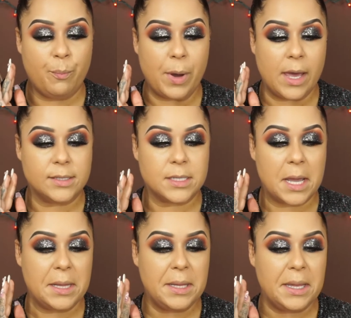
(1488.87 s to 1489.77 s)
but
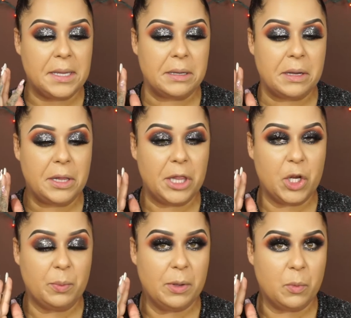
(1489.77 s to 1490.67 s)
I like a
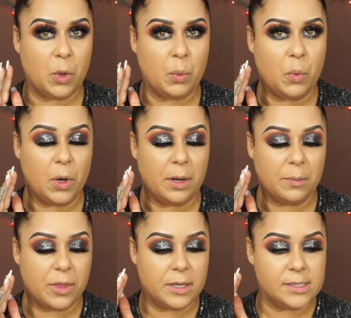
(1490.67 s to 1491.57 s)
little bit more
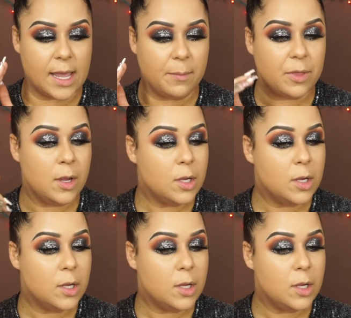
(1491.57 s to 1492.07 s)
warmth and depth.